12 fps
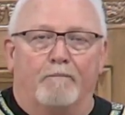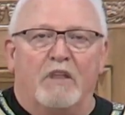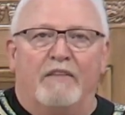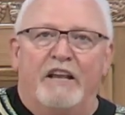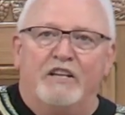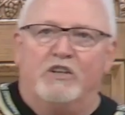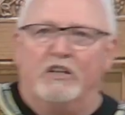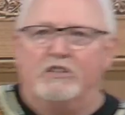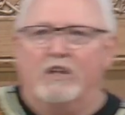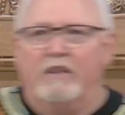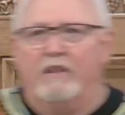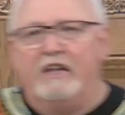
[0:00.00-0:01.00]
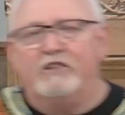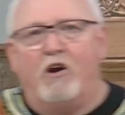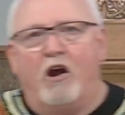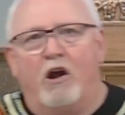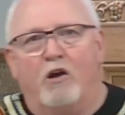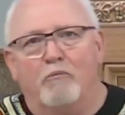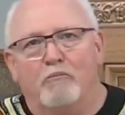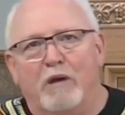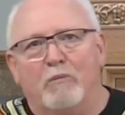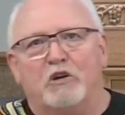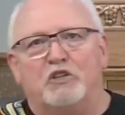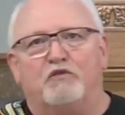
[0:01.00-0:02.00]
These are
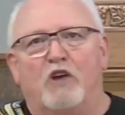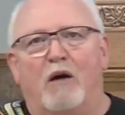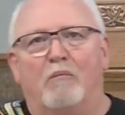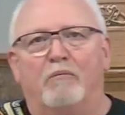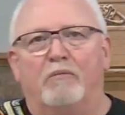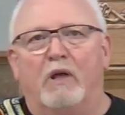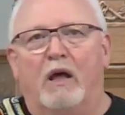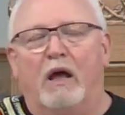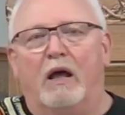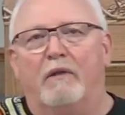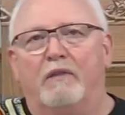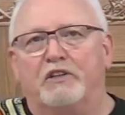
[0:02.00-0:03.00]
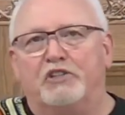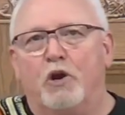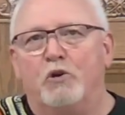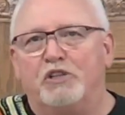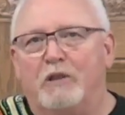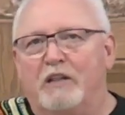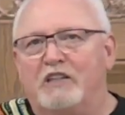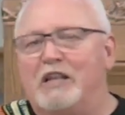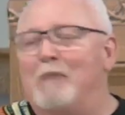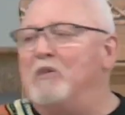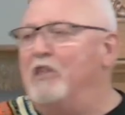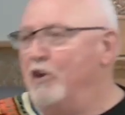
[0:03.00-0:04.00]
members from the church that's
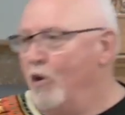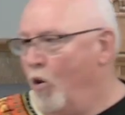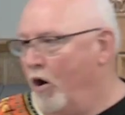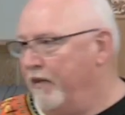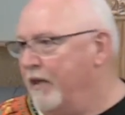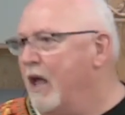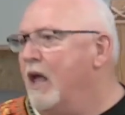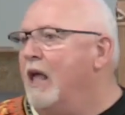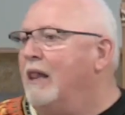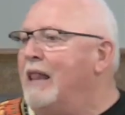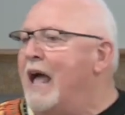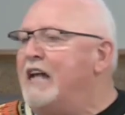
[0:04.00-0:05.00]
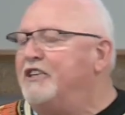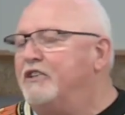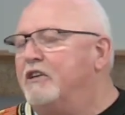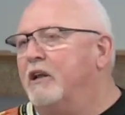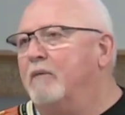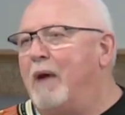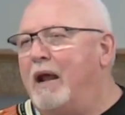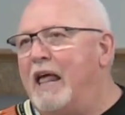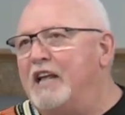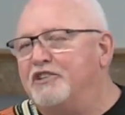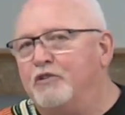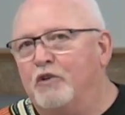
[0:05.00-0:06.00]
up in the north. My
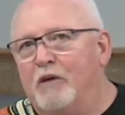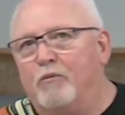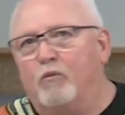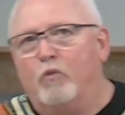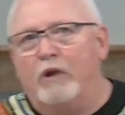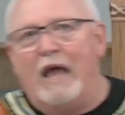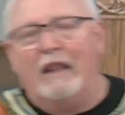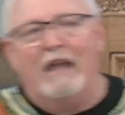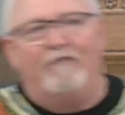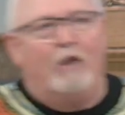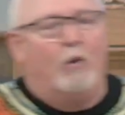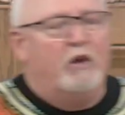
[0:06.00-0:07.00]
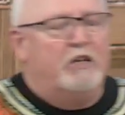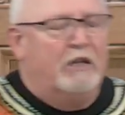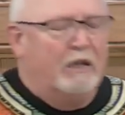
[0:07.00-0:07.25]
last trip, when I left there, we